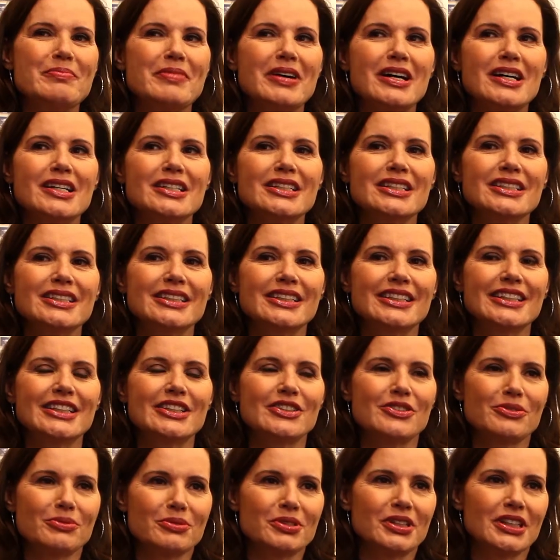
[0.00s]
my
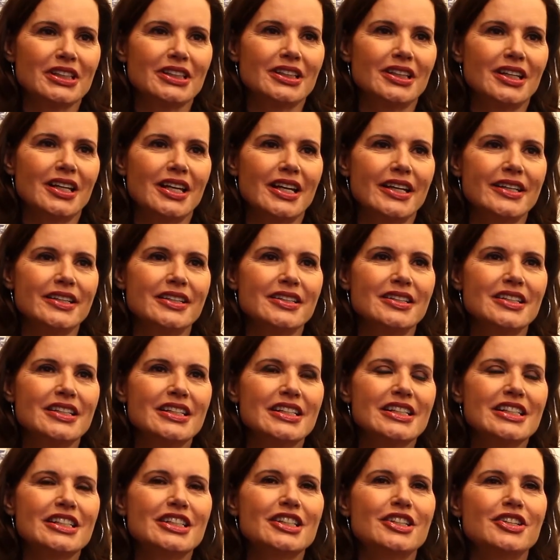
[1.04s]
kids were little, I
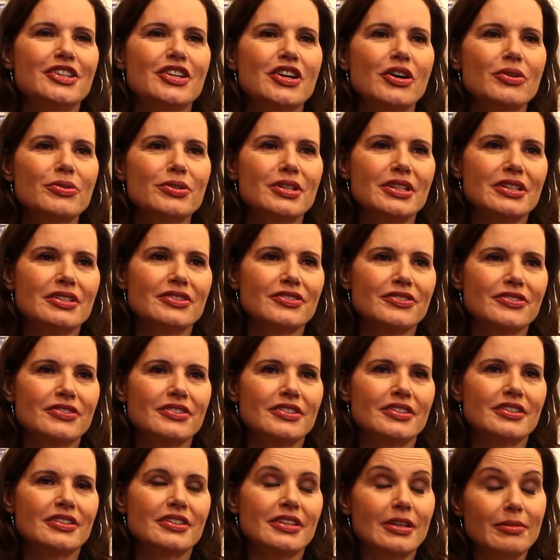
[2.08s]
noticed
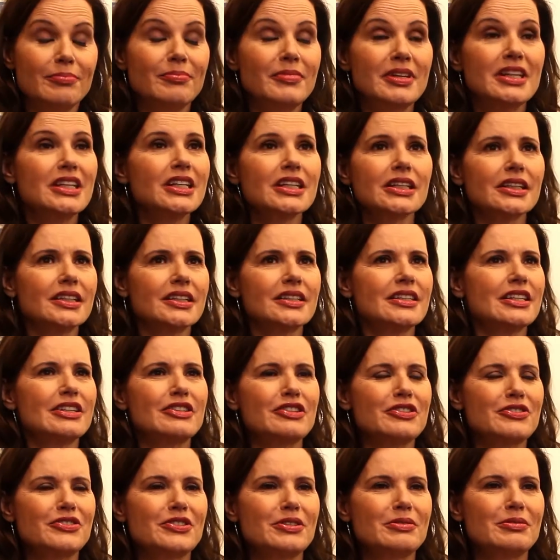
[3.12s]
immediately that
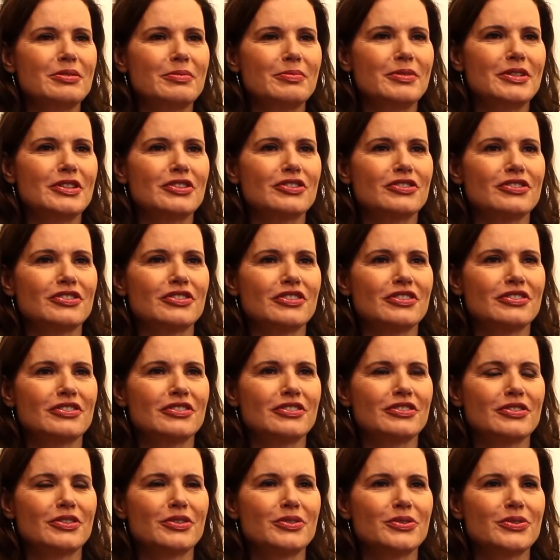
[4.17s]
there seemed to be
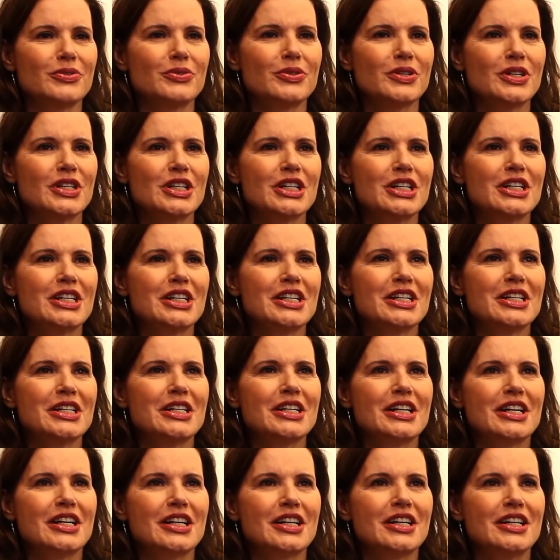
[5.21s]
so
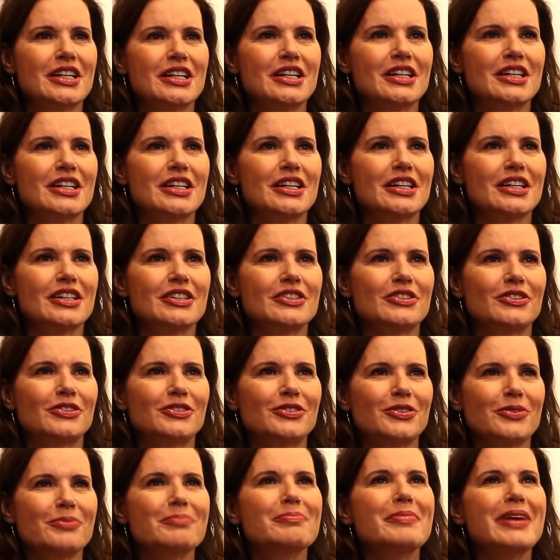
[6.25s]
uh,
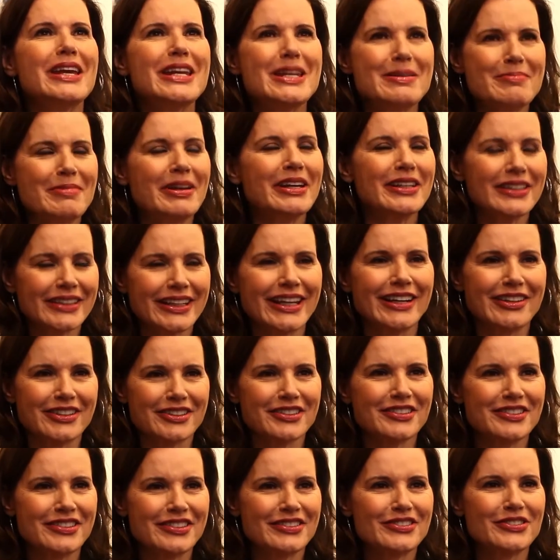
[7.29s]
so many male
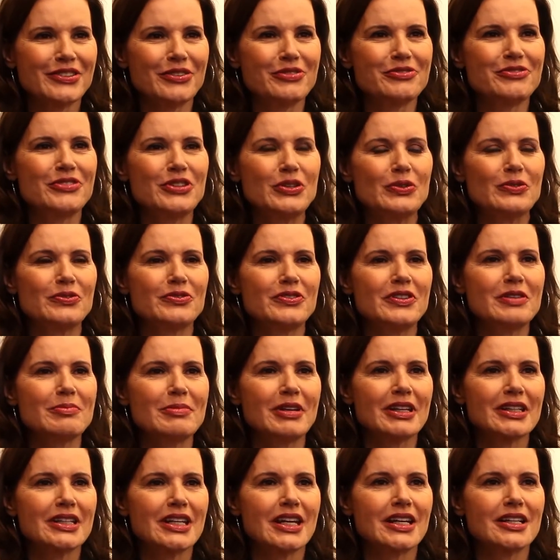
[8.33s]
characters and so few
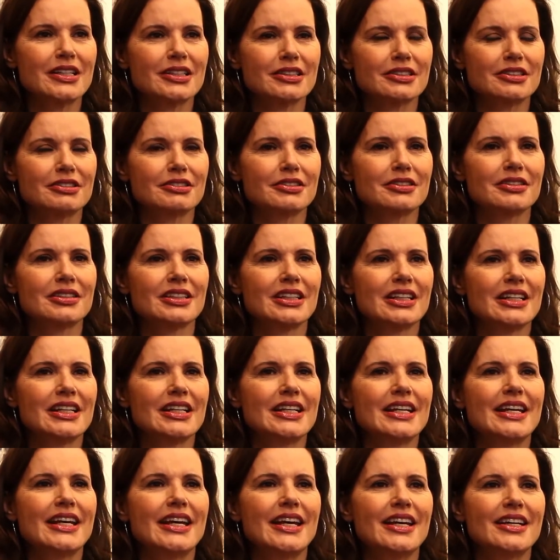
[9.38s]
female characters.
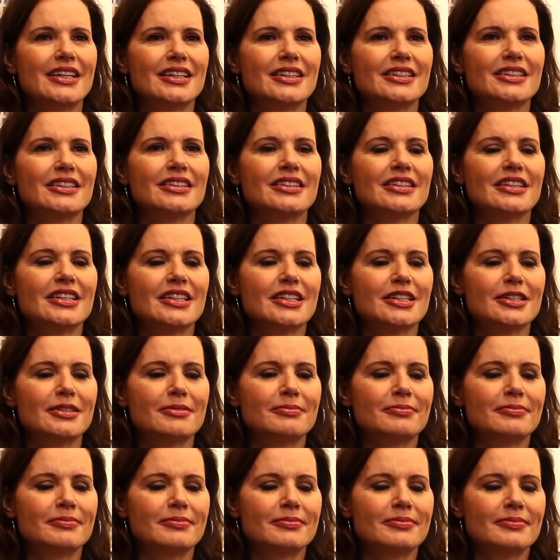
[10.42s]
And
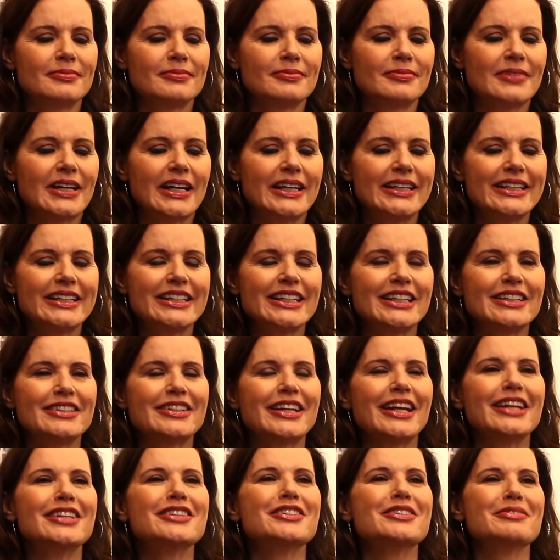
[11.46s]
um, I didn't
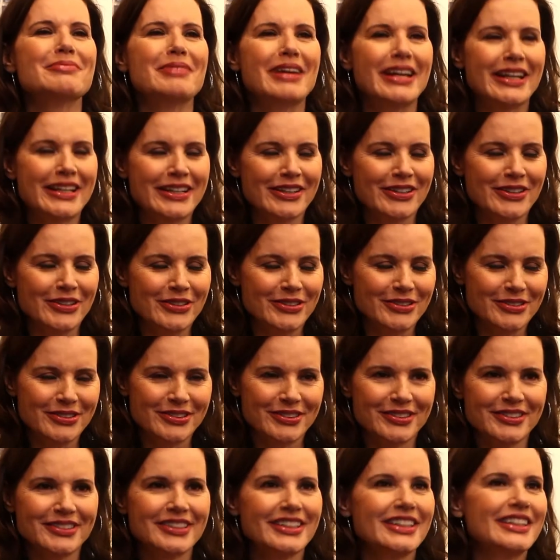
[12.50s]
intend to make a
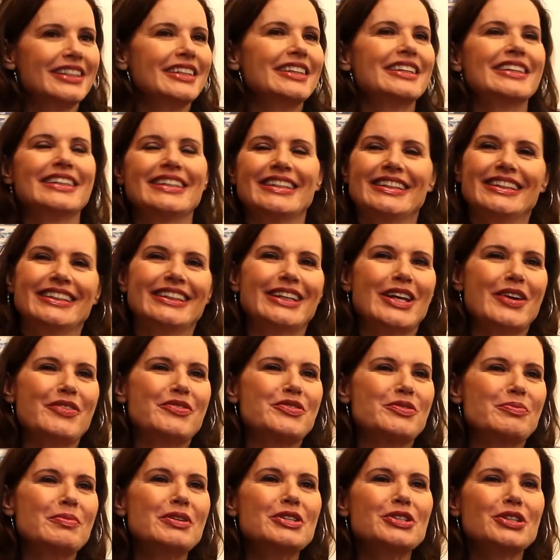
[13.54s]
whole
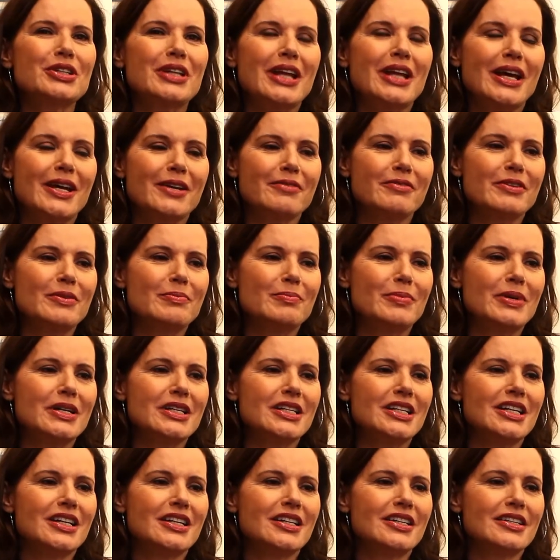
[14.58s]
life's mission out of it, but
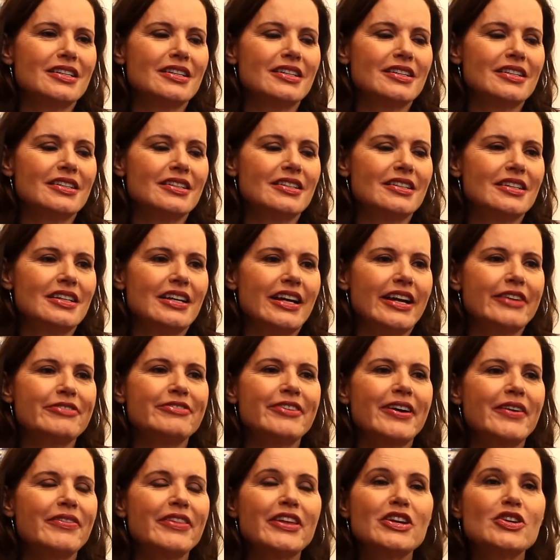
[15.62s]
uh, I
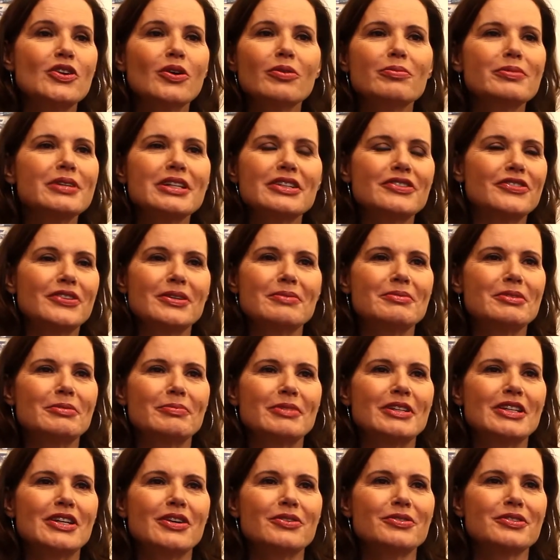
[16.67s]
found that nobody seemed to be
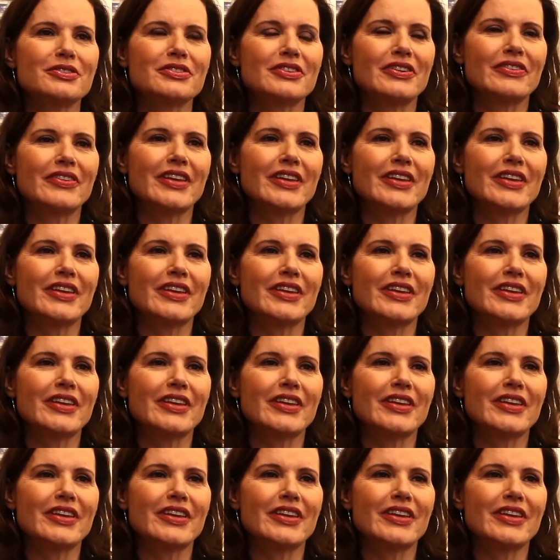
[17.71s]
noticing